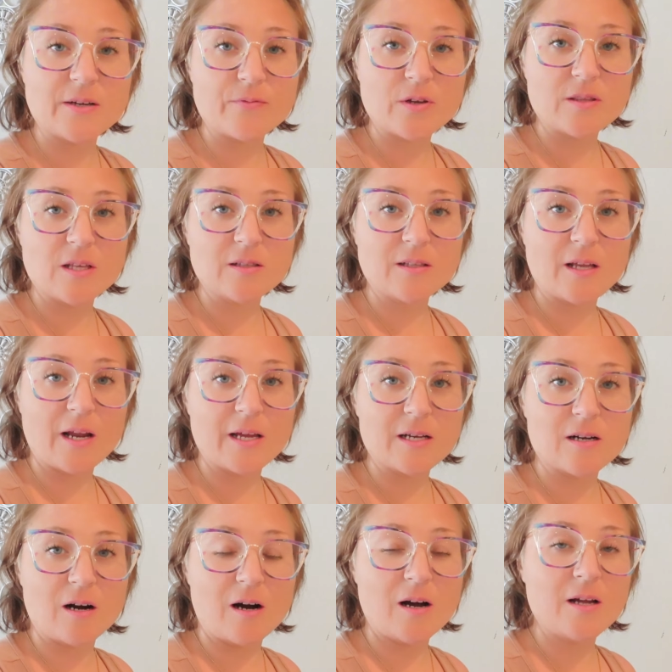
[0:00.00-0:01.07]
everything that I
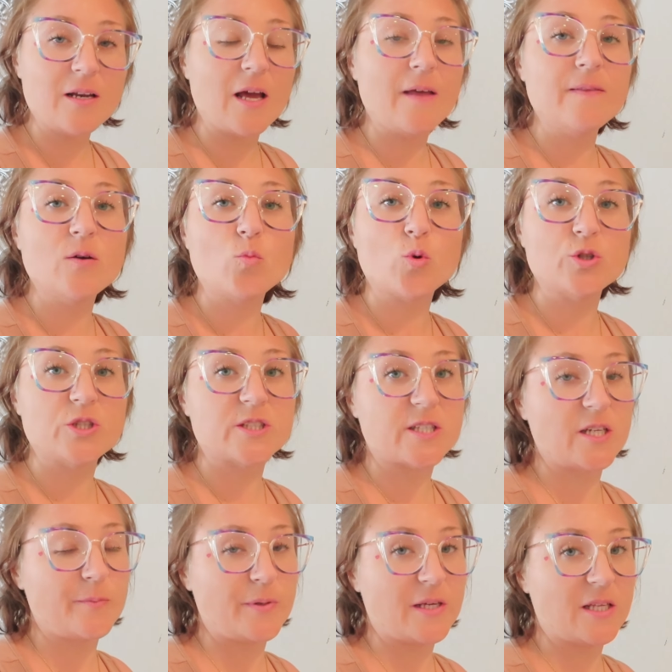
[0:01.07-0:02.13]
got, and then we're just
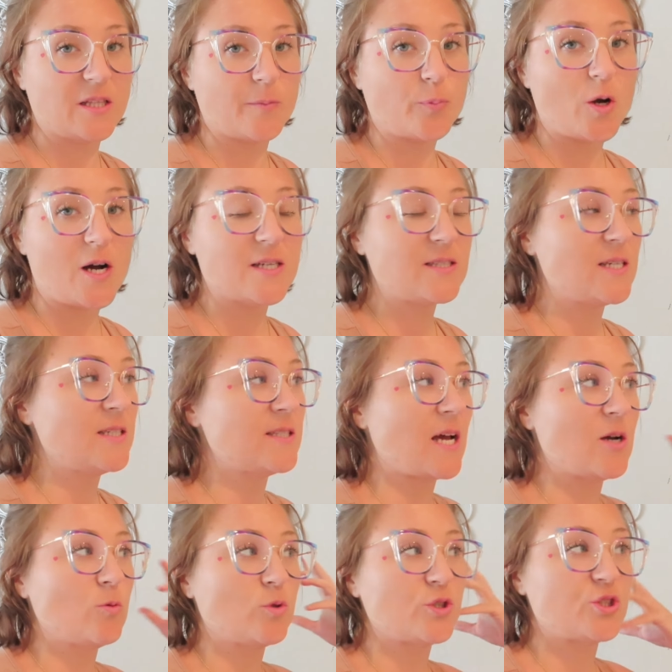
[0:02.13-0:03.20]
going to begin the process.
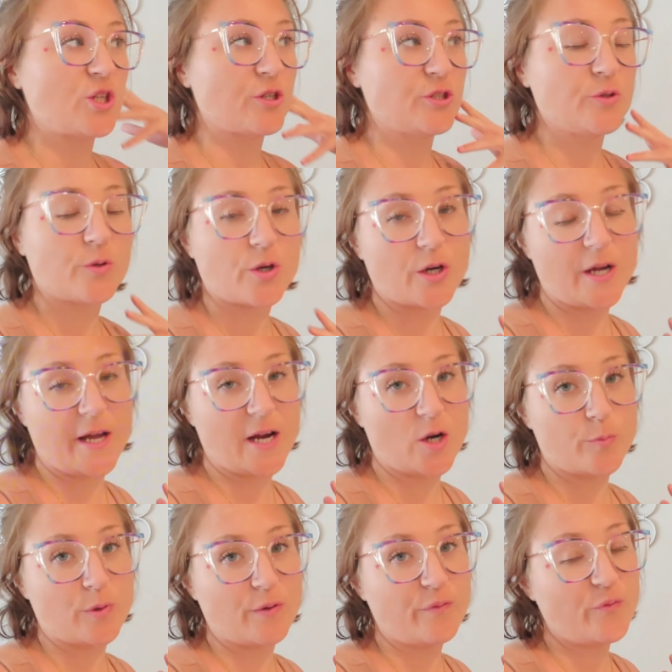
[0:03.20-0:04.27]
I will show you her
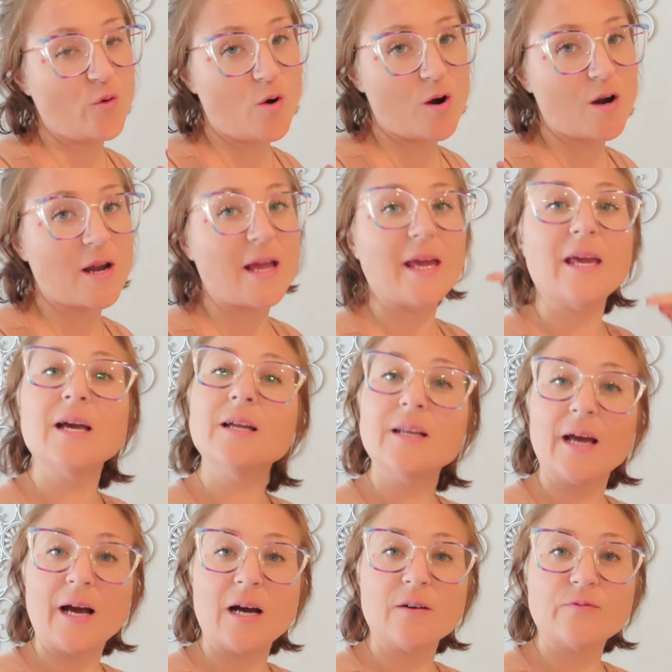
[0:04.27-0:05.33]
hair before
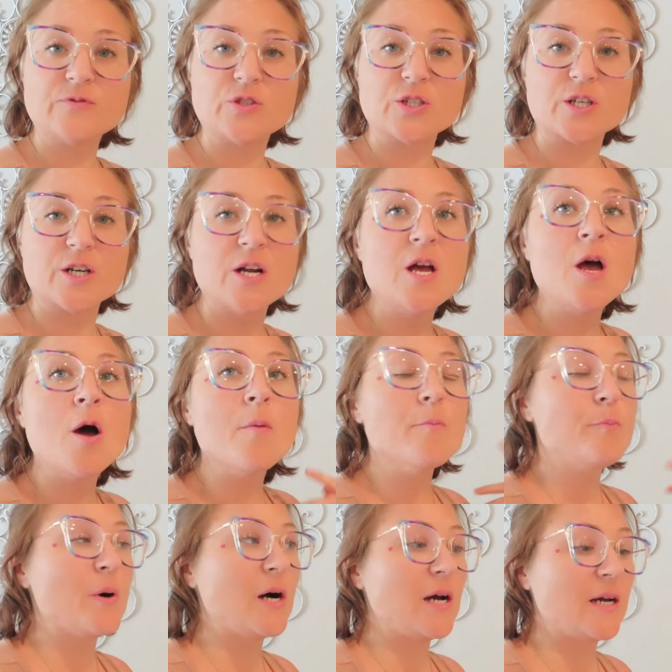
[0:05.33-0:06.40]
and after,
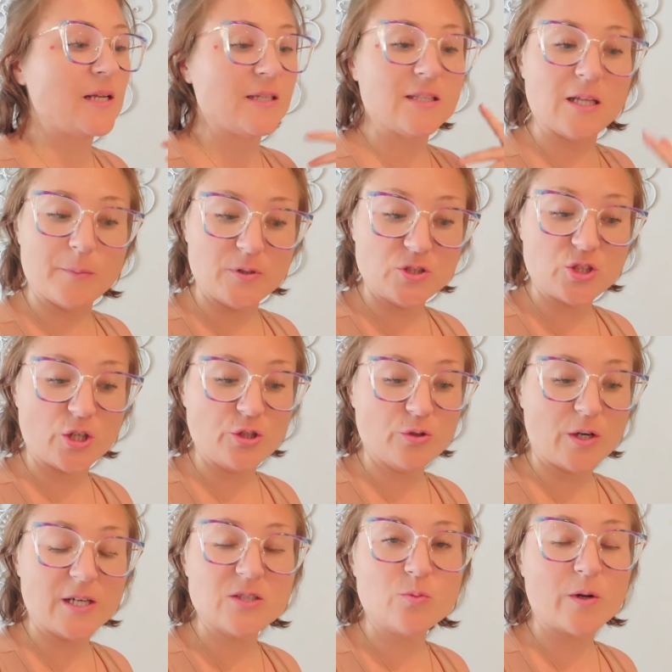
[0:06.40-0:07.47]
but let me show you
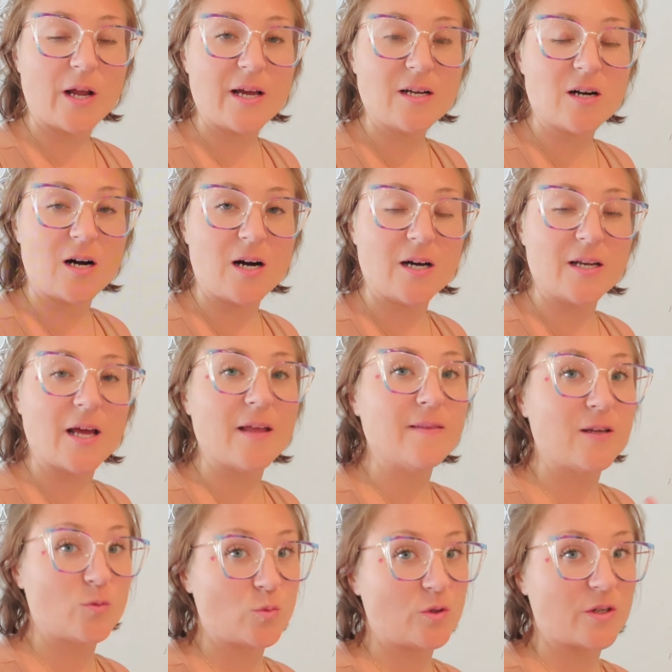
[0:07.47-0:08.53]
guys what I got,
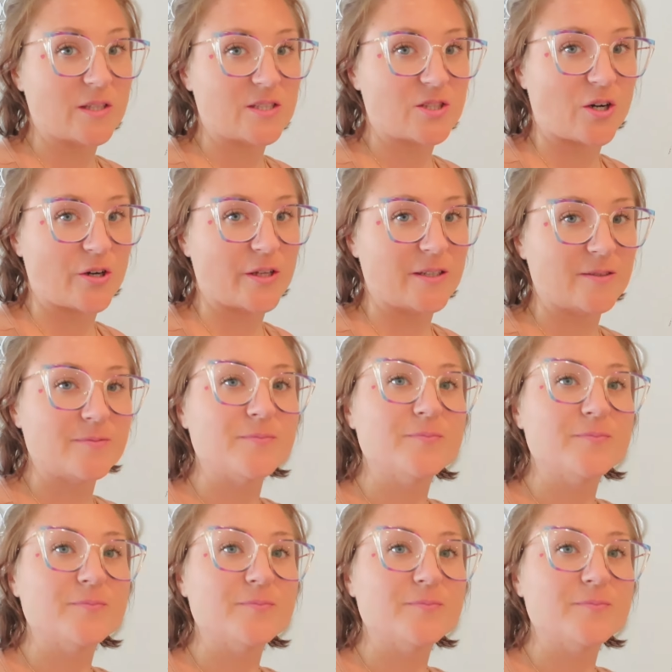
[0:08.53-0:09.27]
and then we'll get started.